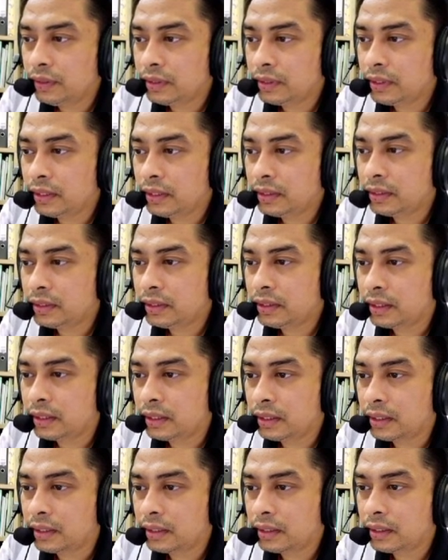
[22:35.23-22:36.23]
So if we
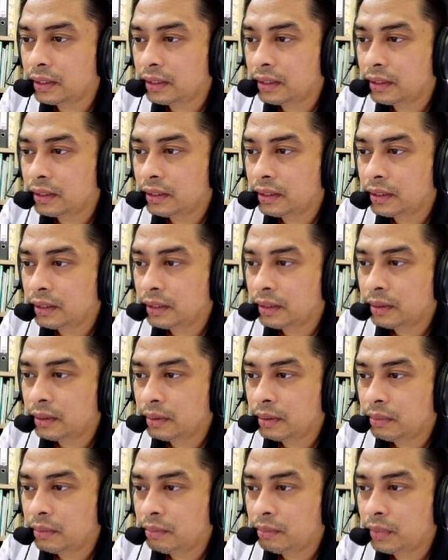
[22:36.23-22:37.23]
change the
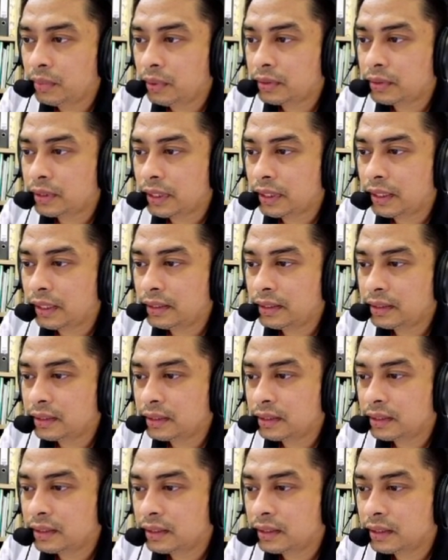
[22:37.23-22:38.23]
block
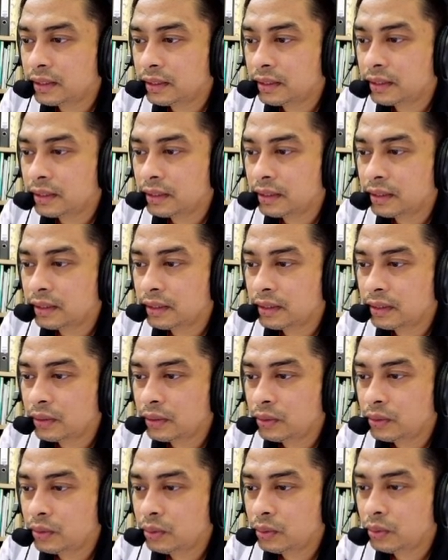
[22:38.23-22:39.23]
size
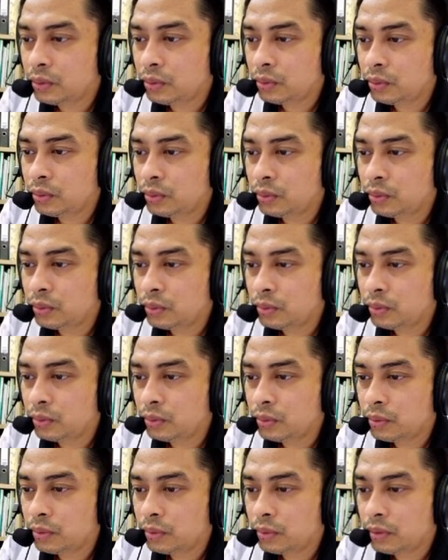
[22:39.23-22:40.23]
to
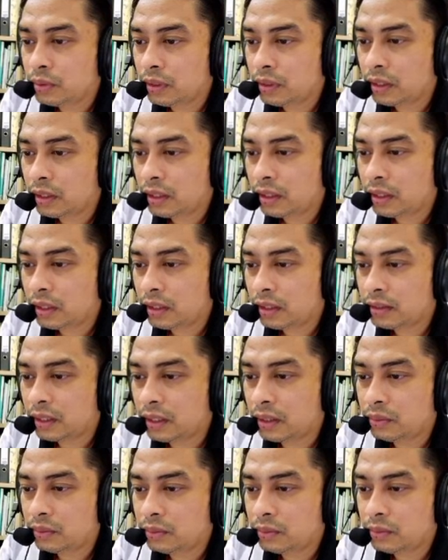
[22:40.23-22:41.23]

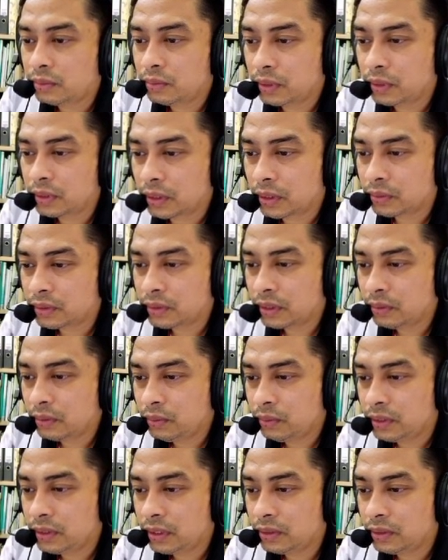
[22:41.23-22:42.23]
now
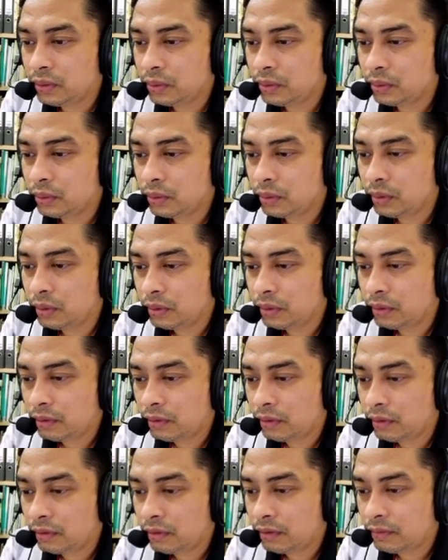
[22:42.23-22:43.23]
1000, we change to
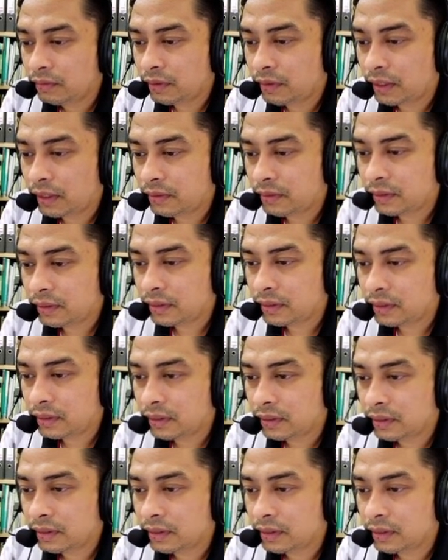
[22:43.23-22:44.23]

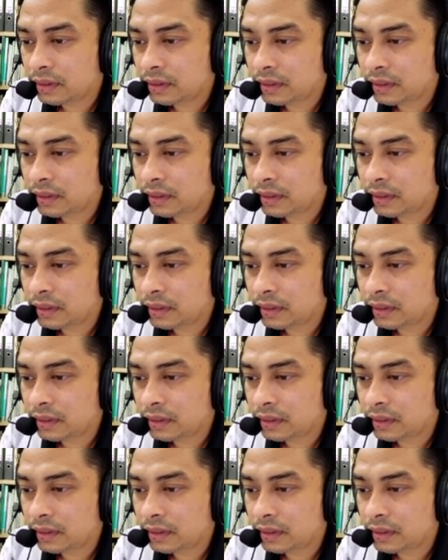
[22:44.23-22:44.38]
500.